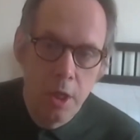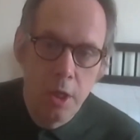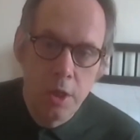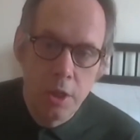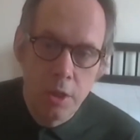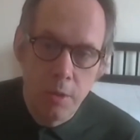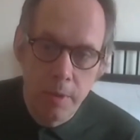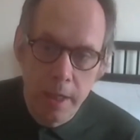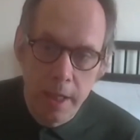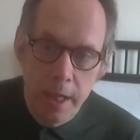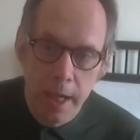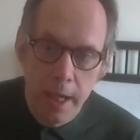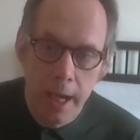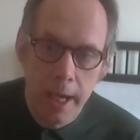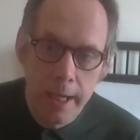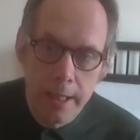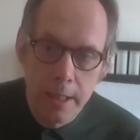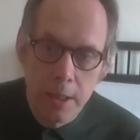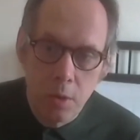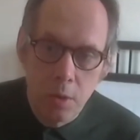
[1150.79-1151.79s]
to
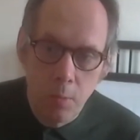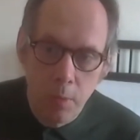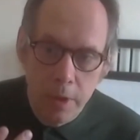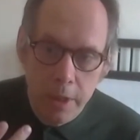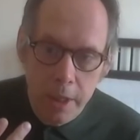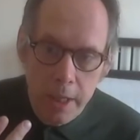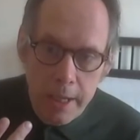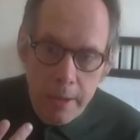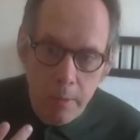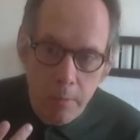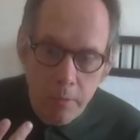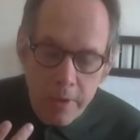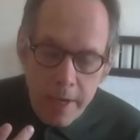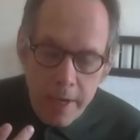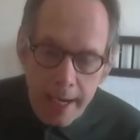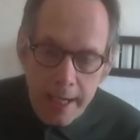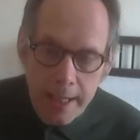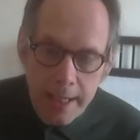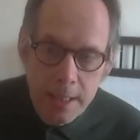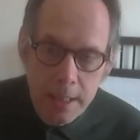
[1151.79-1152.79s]
engage with the
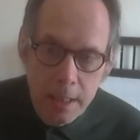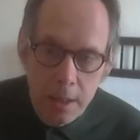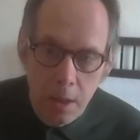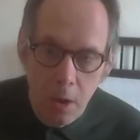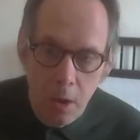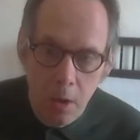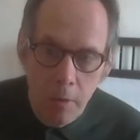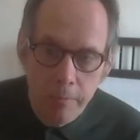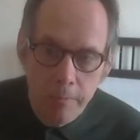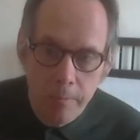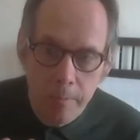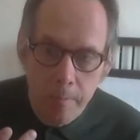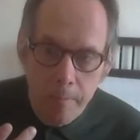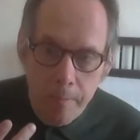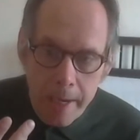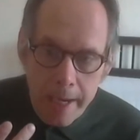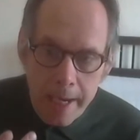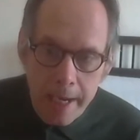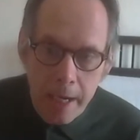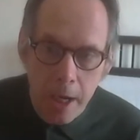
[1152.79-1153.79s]
reality of
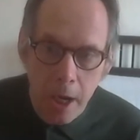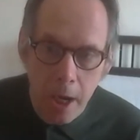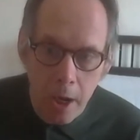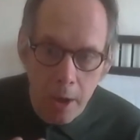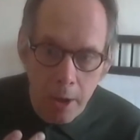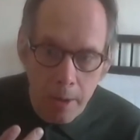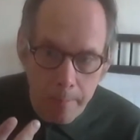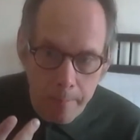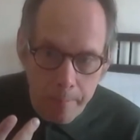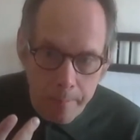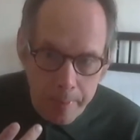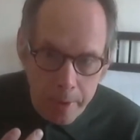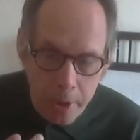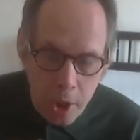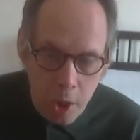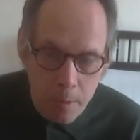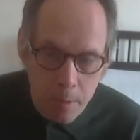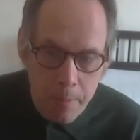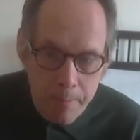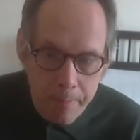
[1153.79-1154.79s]
being a
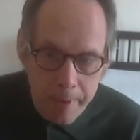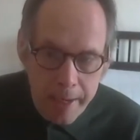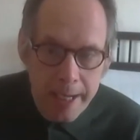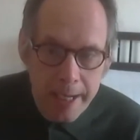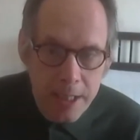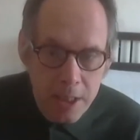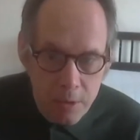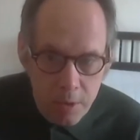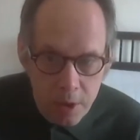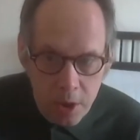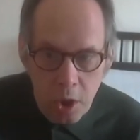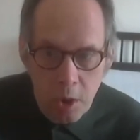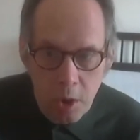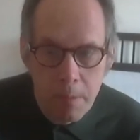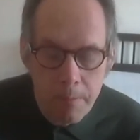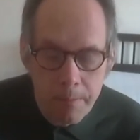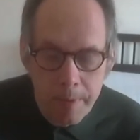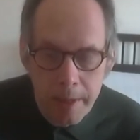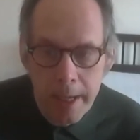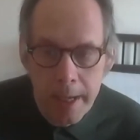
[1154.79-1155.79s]
human being to a
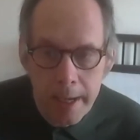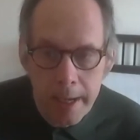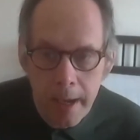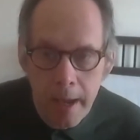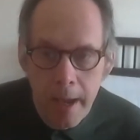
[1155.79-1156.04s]
human being.